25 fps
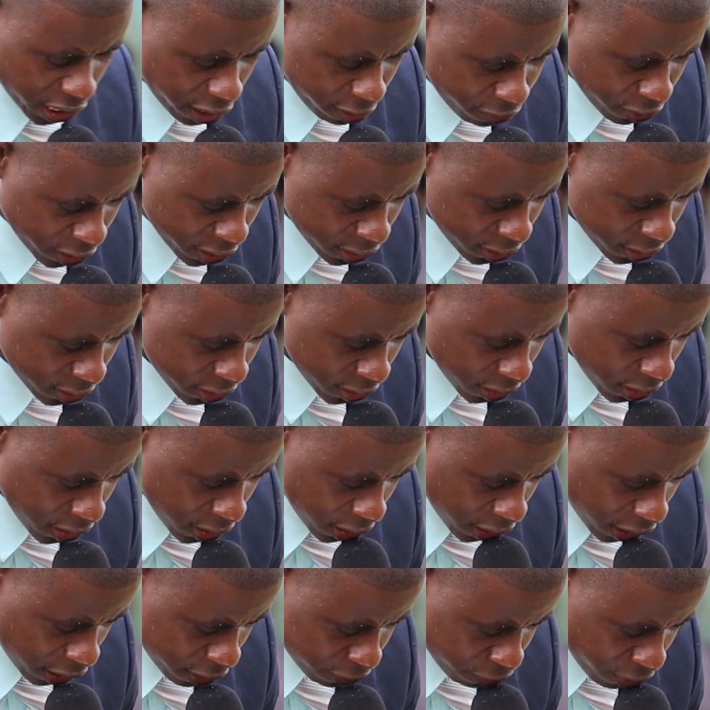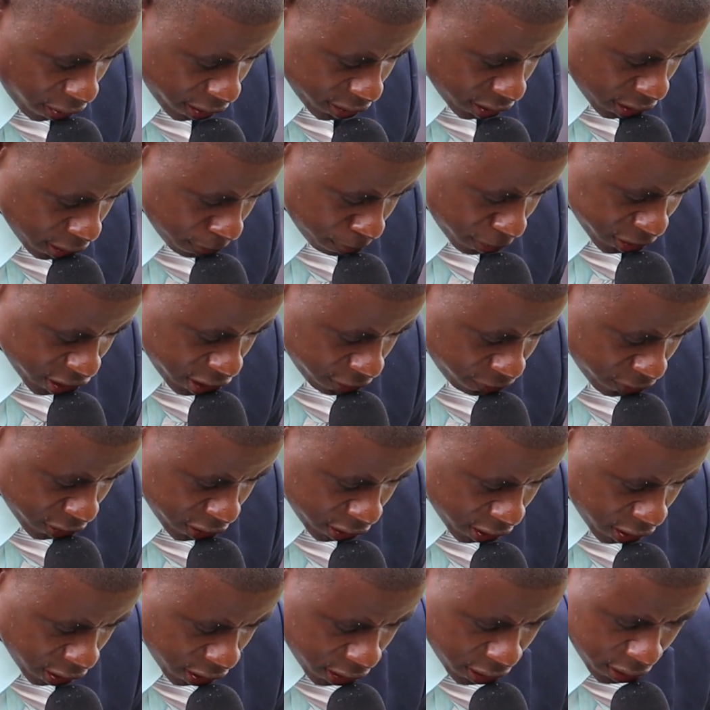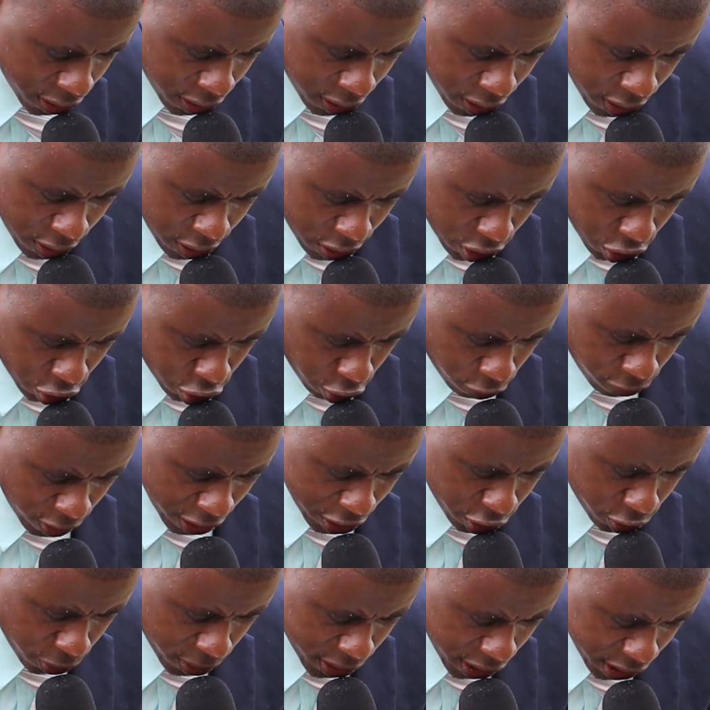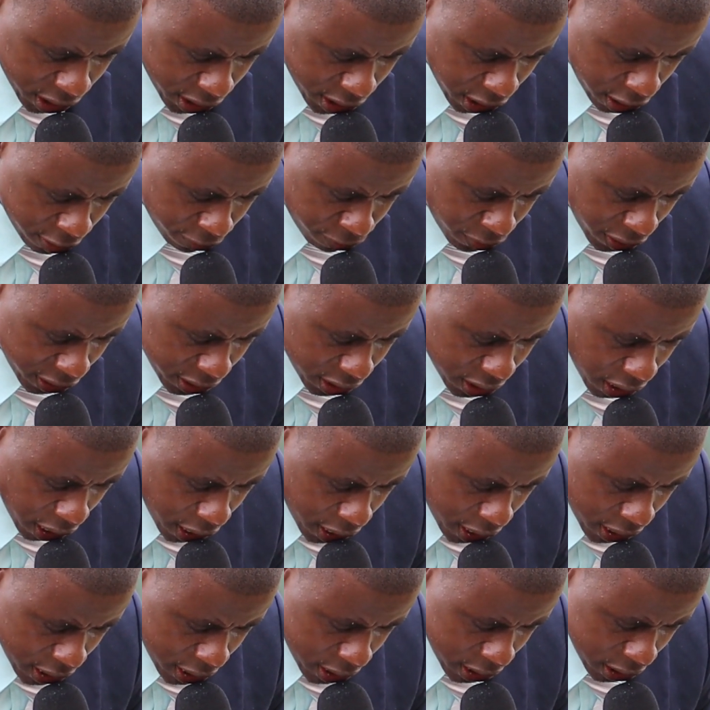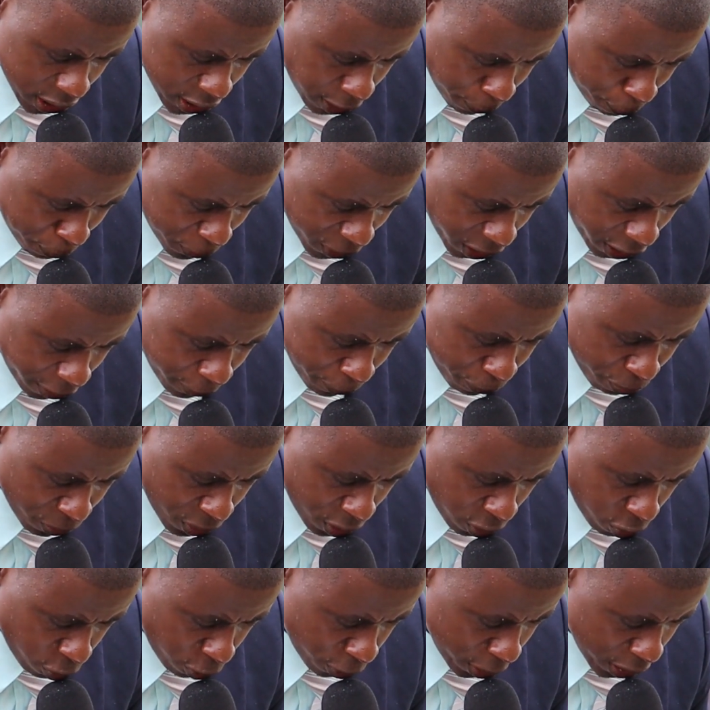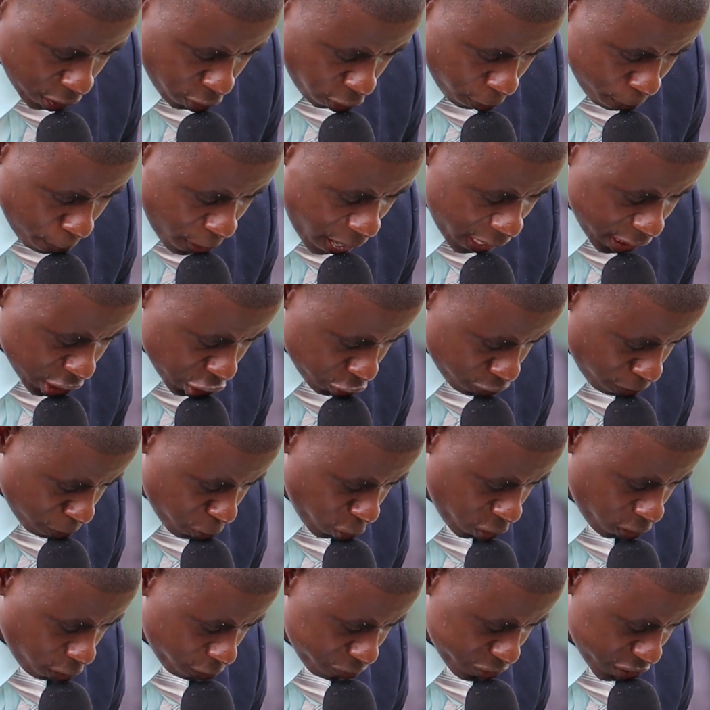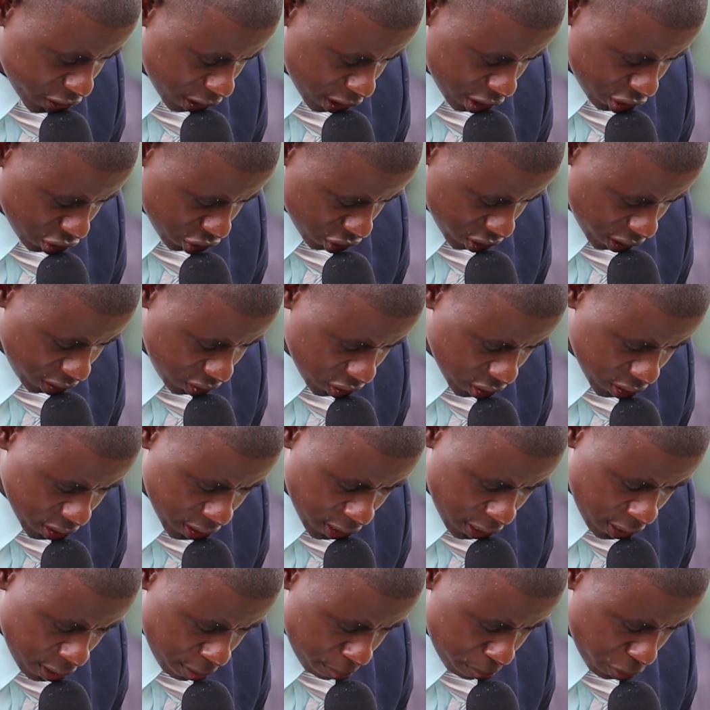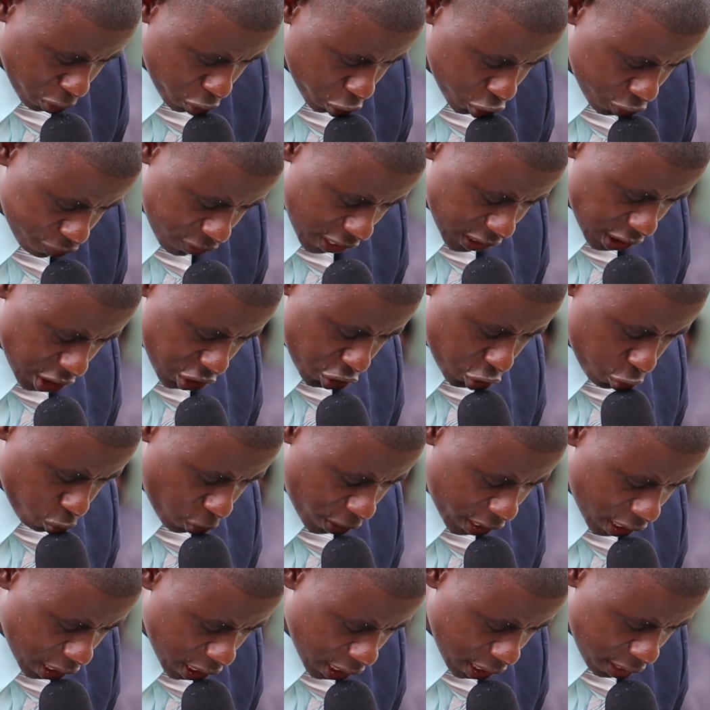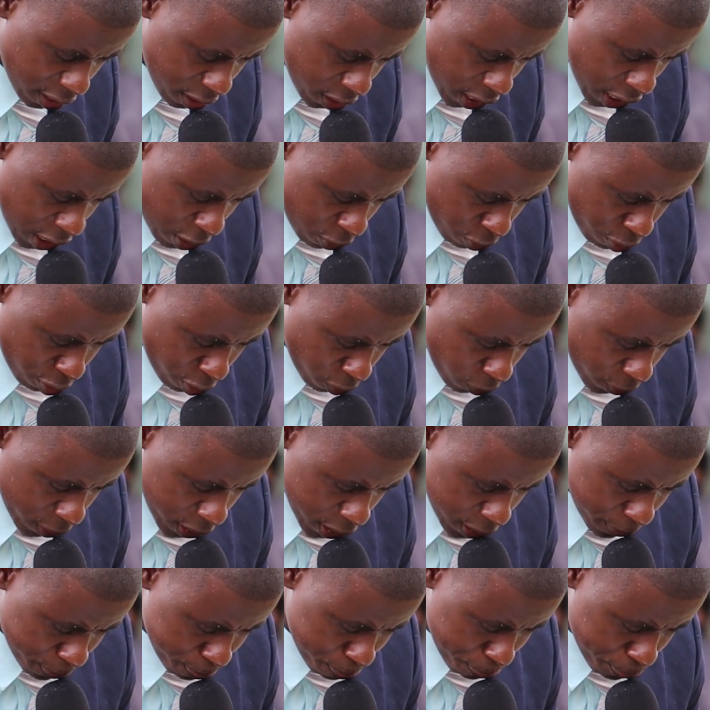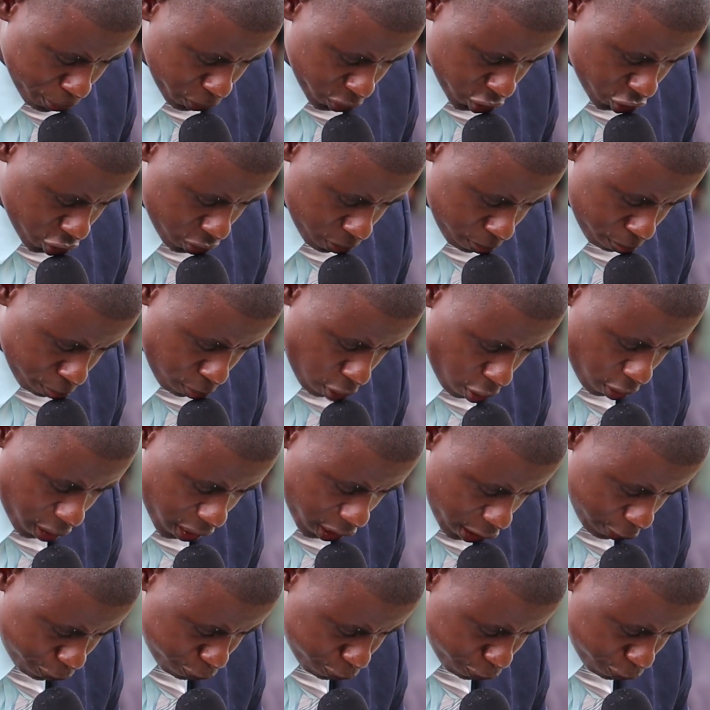11 and verse number 17 so that you understand that deeply. We'll go back to the book of Genesis because that is where we will put more